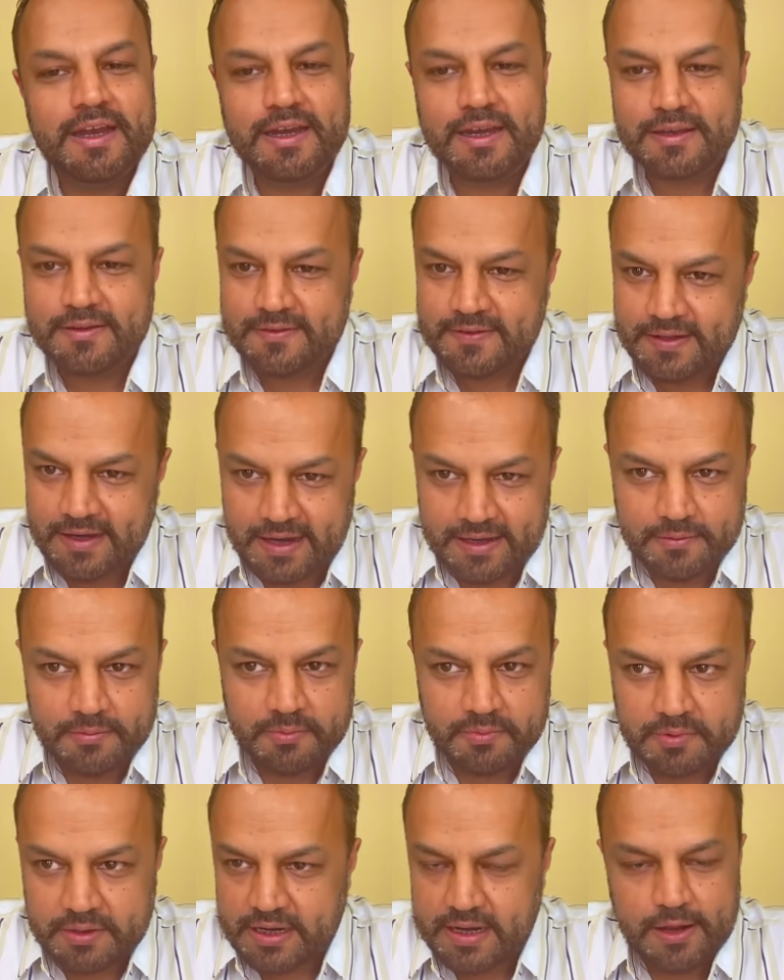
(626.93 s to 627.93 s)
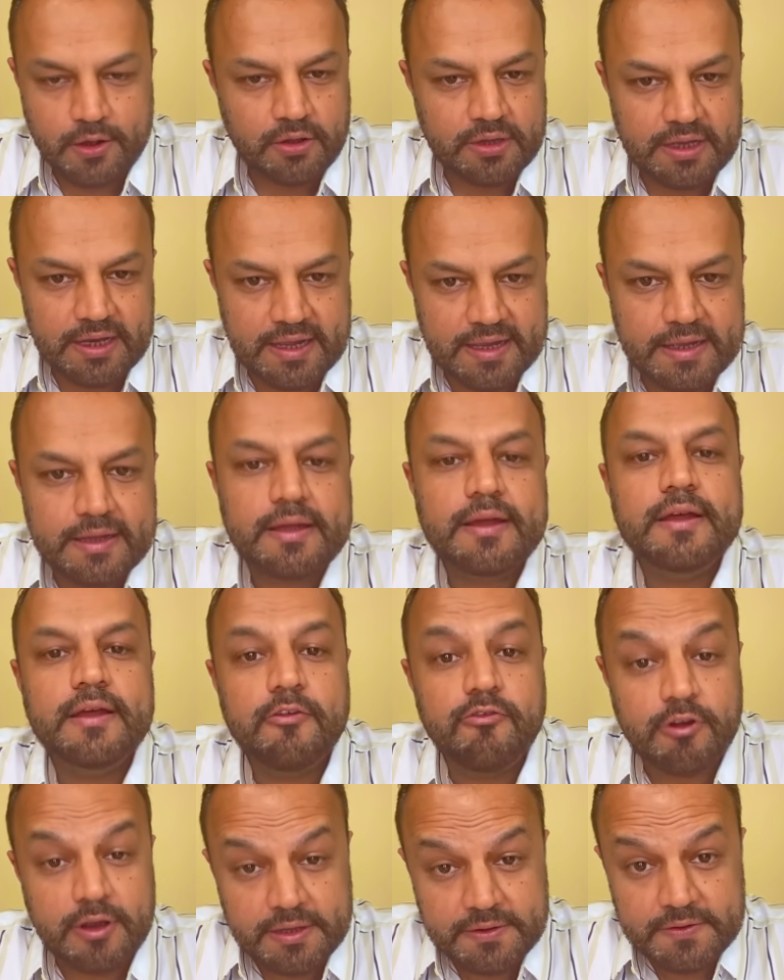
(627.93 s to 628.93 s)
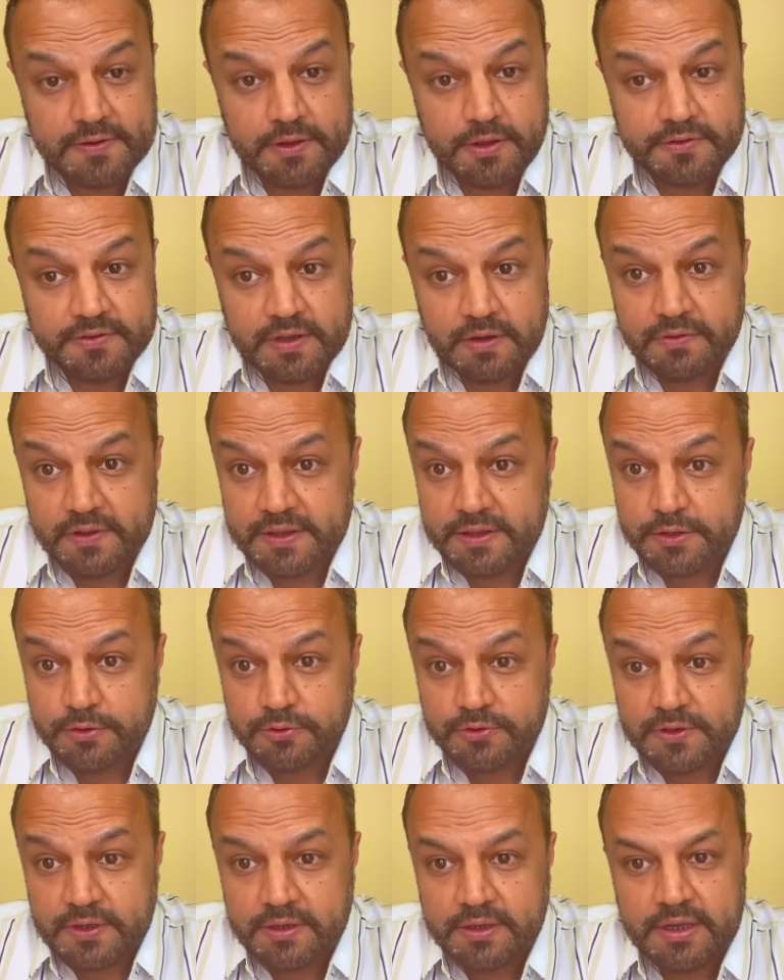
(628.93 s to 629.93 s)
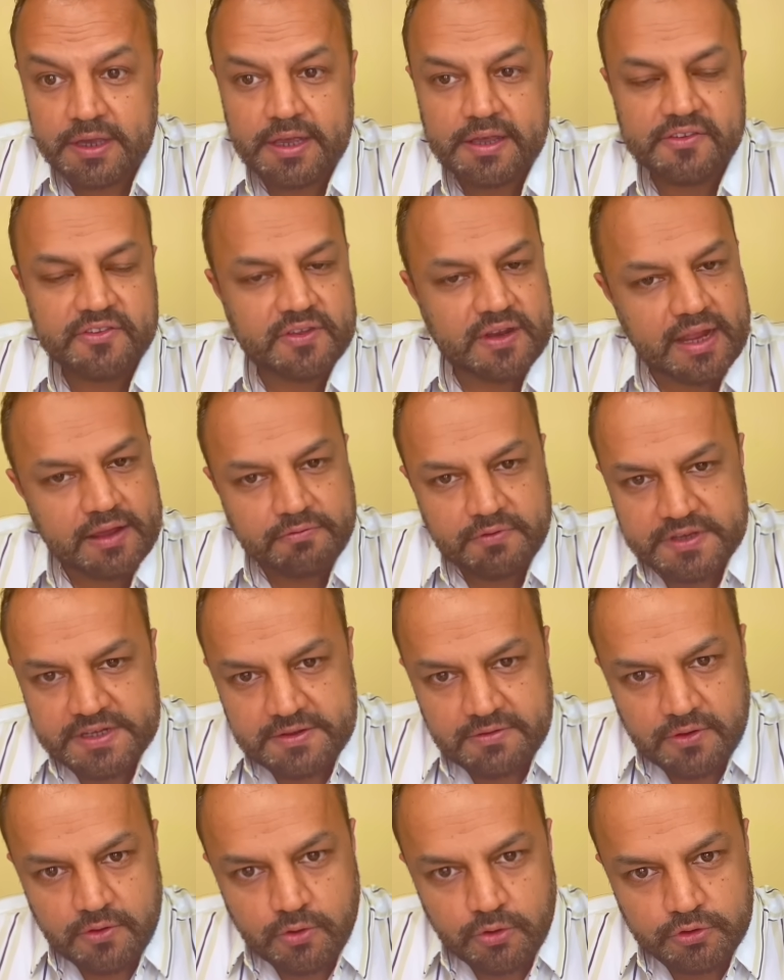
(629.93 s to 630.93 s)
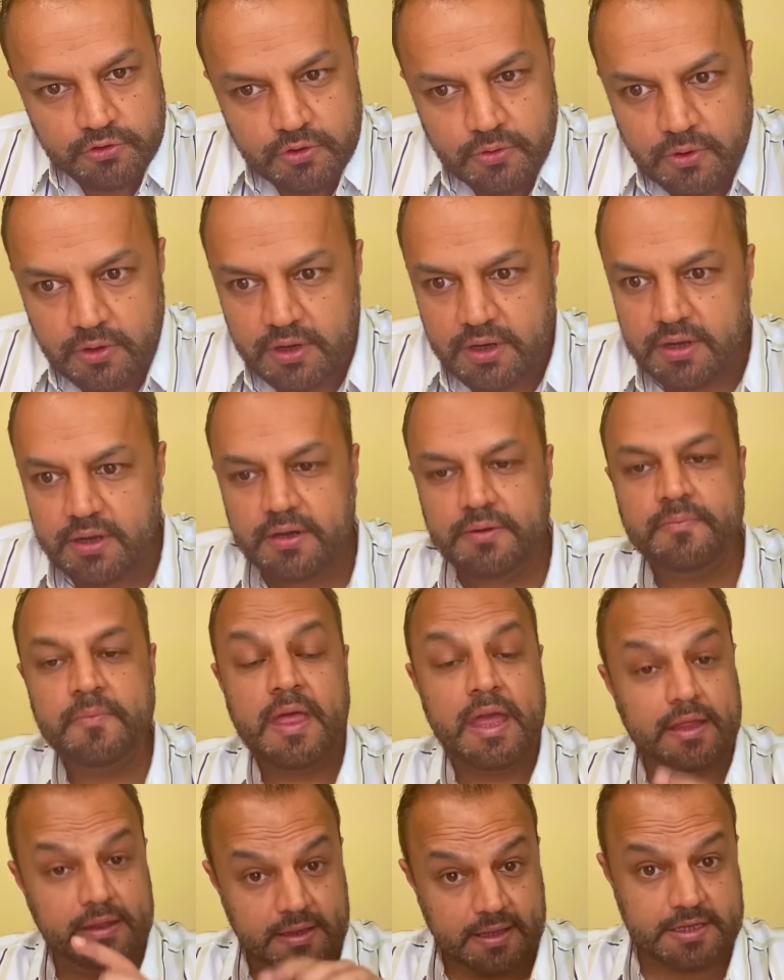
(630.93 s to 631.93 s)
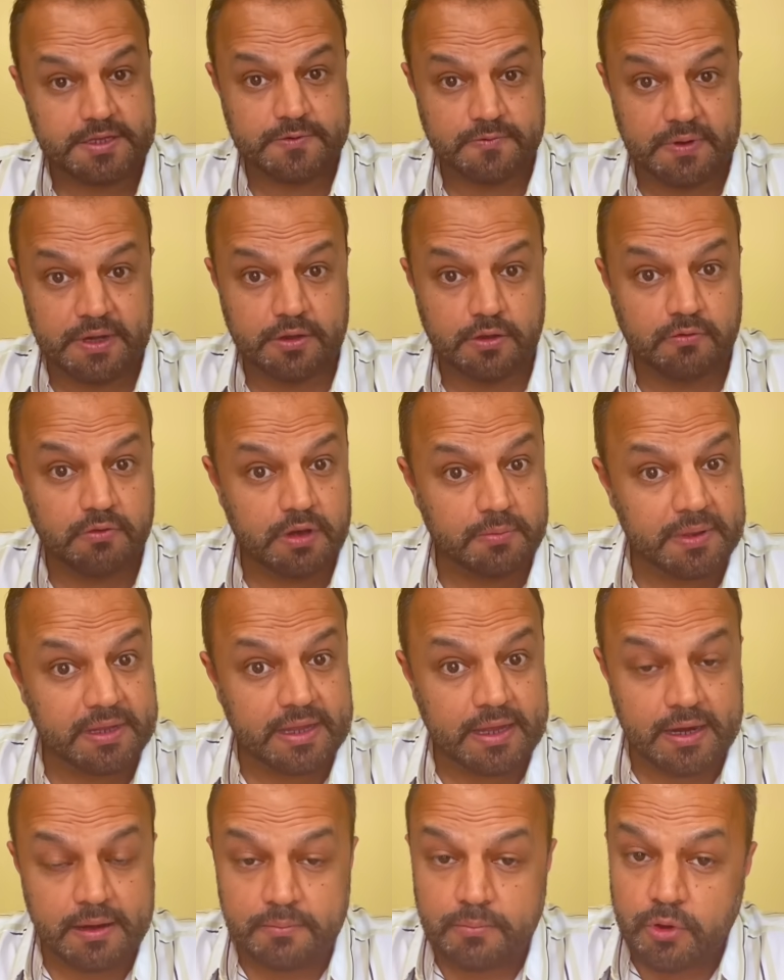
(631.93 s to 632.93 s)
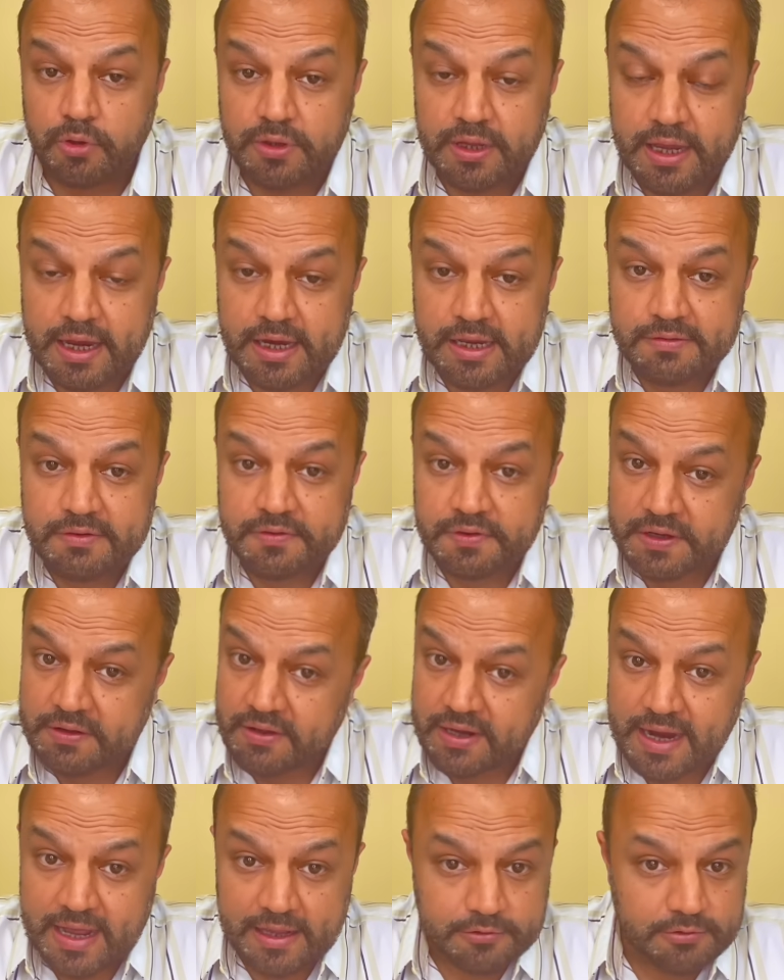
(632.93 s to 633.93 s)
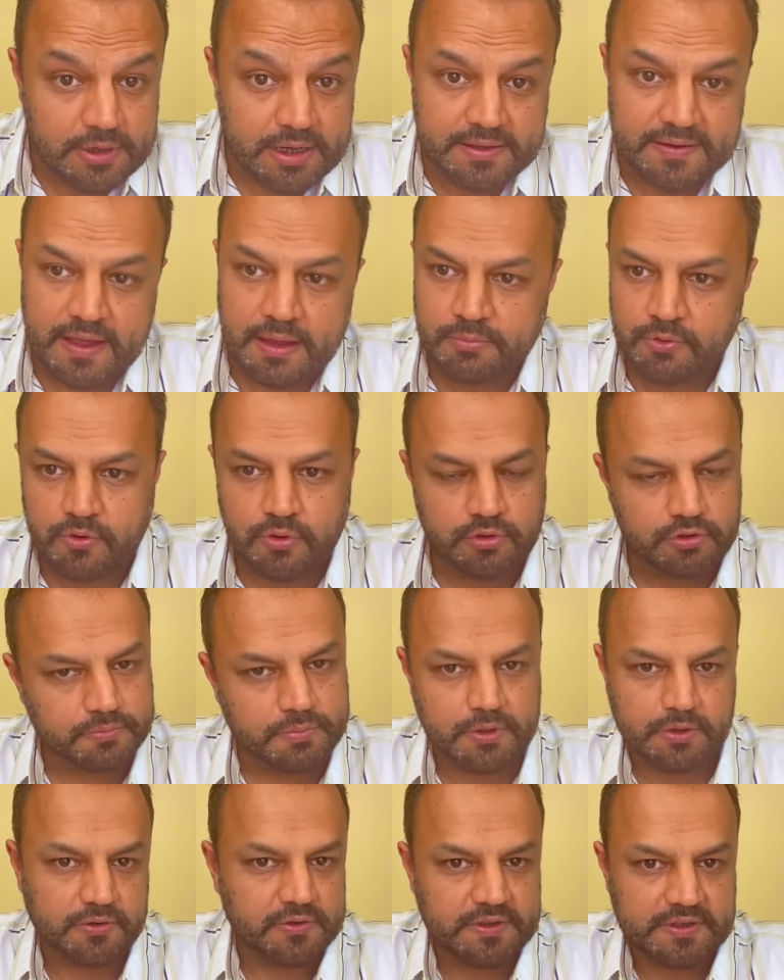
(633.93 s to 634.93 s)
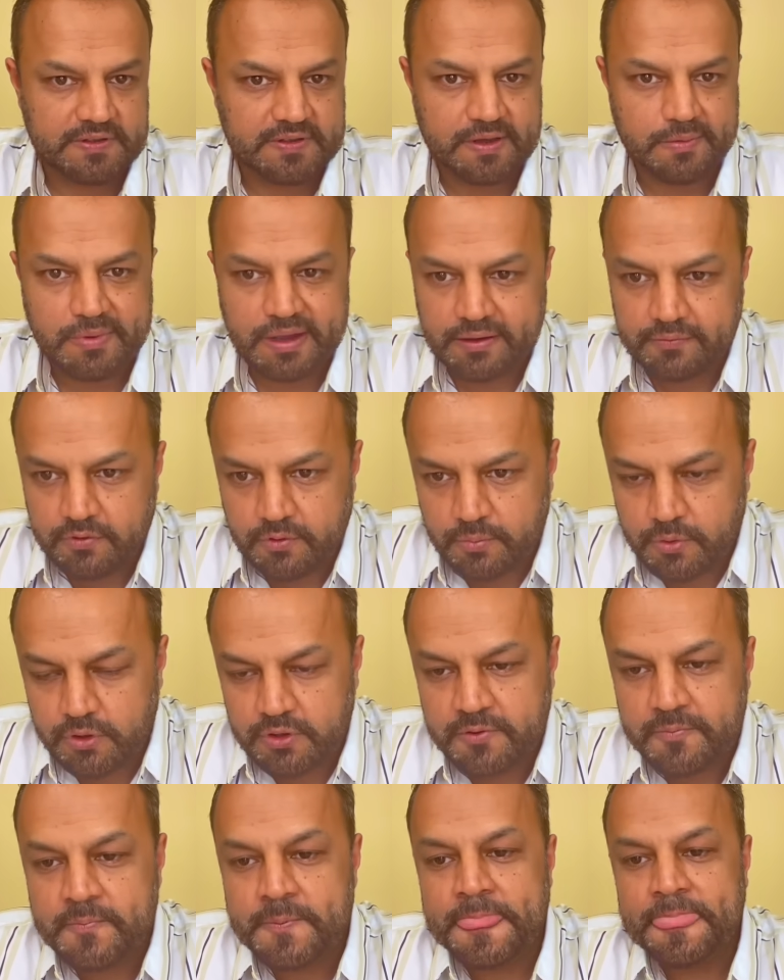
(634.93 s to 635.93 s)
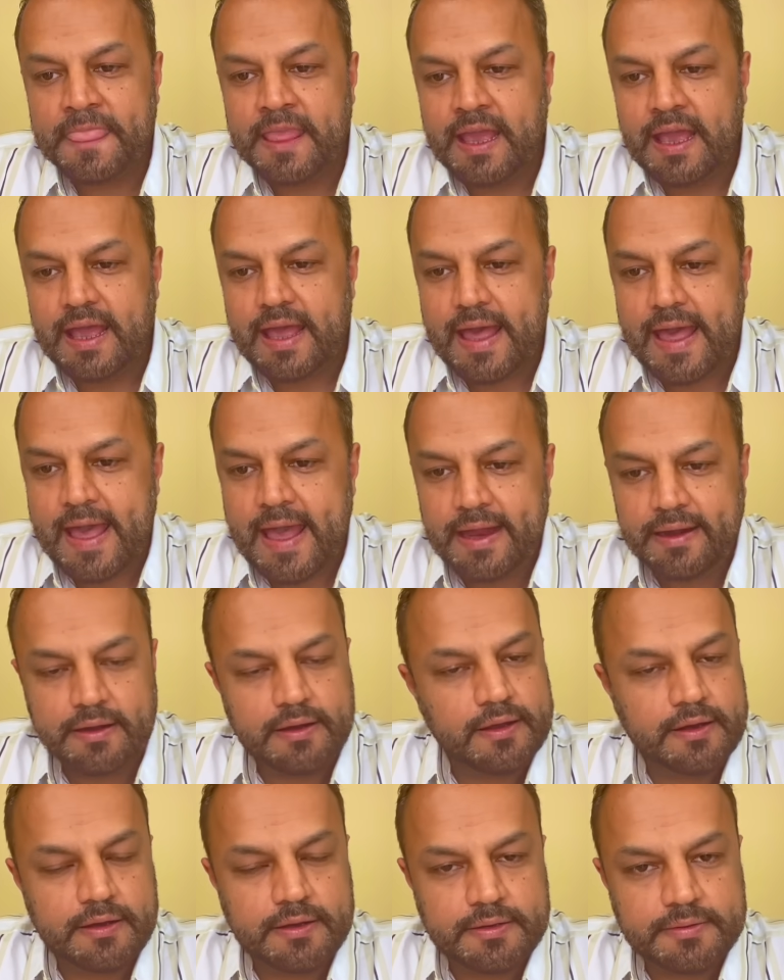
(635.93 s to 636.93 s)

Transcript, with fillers: Click on the link, register yourself as a user, select whichever course you want to learn. This video will be there in both AD51 as well as ARM course because it's combined for both. And